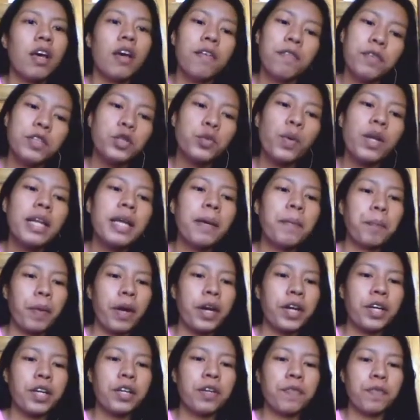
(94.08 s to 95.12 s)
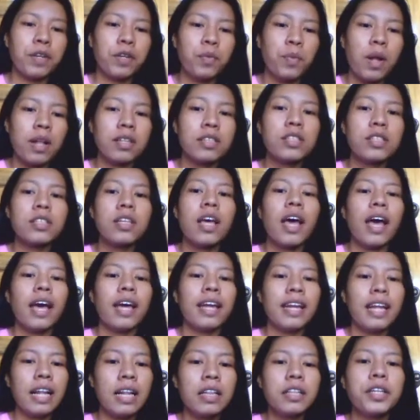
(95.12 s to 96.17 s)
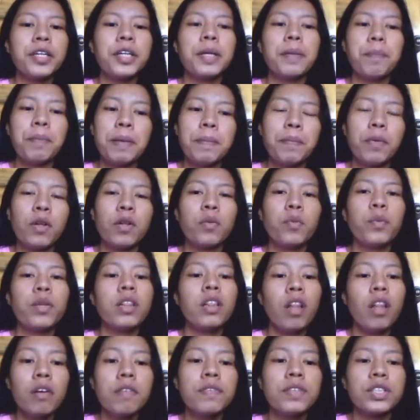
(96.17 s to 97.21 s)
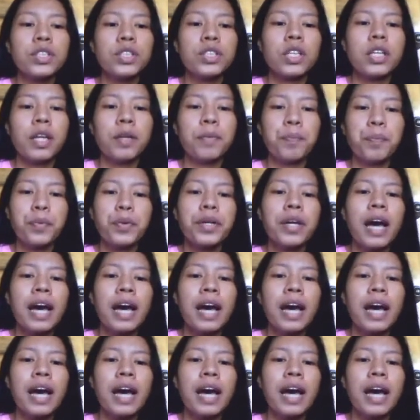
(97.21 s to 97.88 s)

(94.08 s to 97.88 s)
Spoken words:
Visually impaired individuals and elderly people with low vision and poor